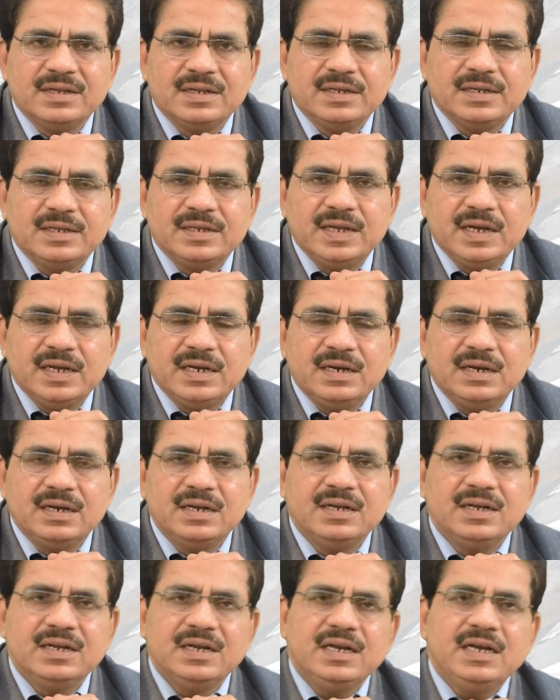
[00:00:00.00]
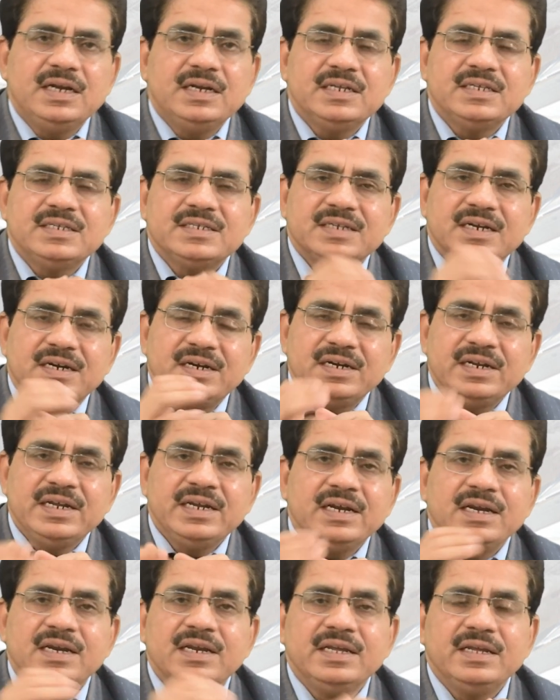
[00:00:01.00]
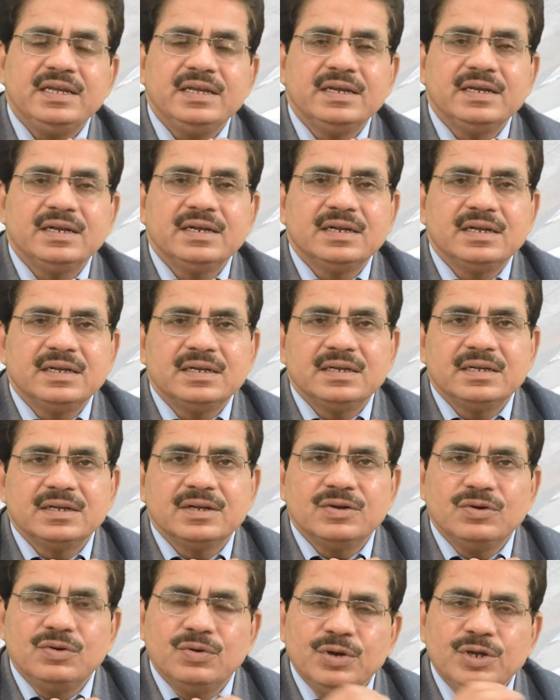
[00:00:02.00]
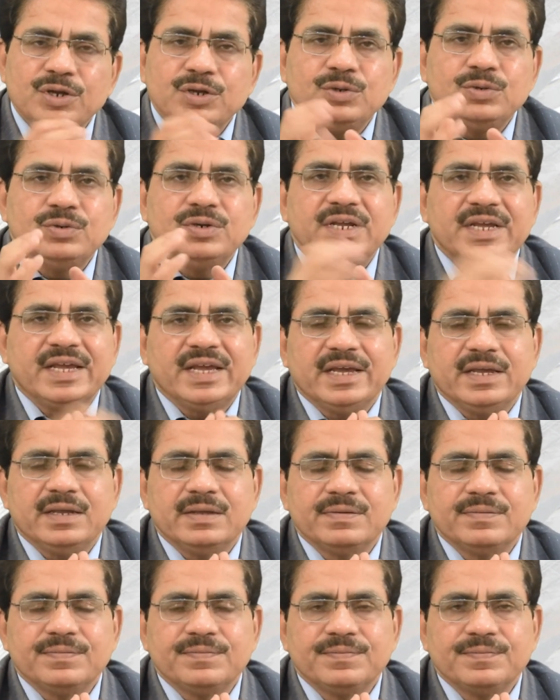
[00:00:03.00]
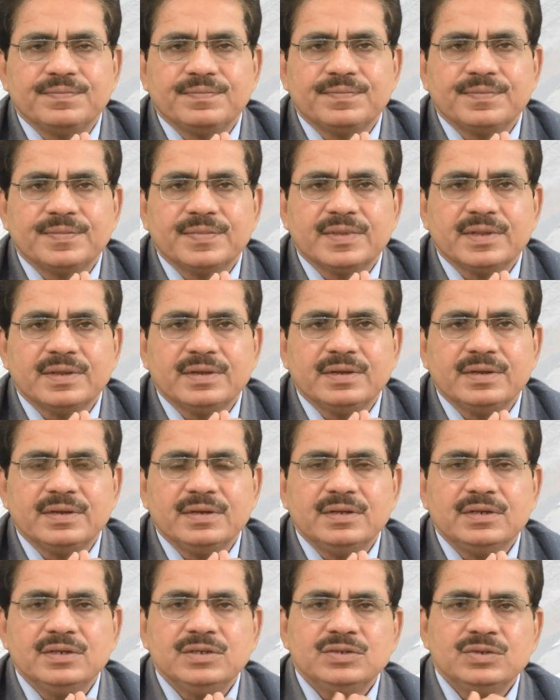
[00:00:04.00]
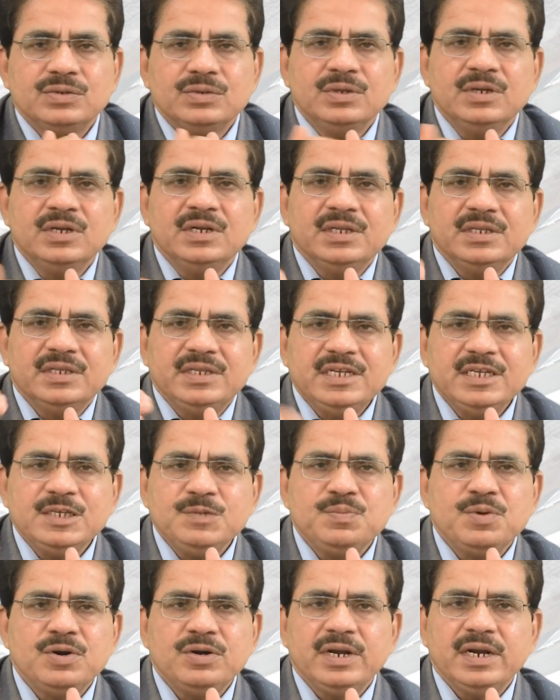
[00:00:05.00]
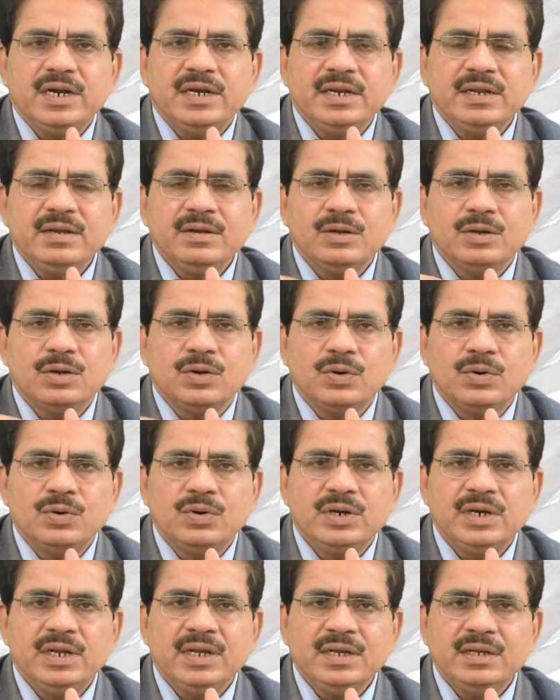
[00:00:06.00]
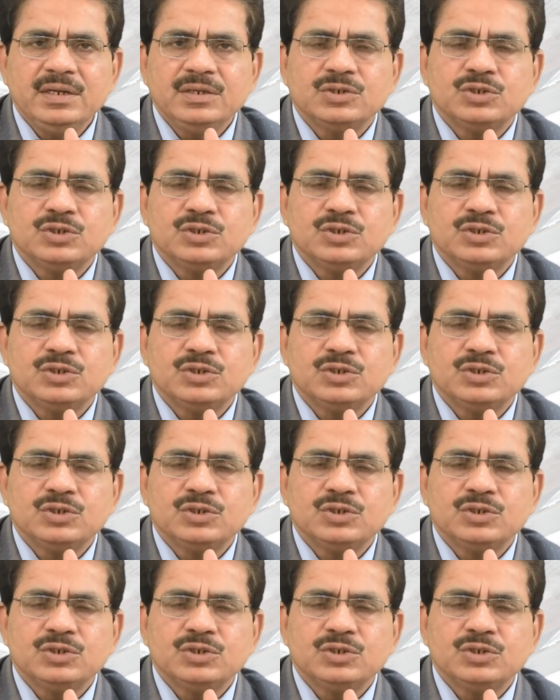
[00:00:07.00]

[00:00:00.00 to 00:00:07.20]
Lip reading: then it is certainly going to decay. So these protecting coatings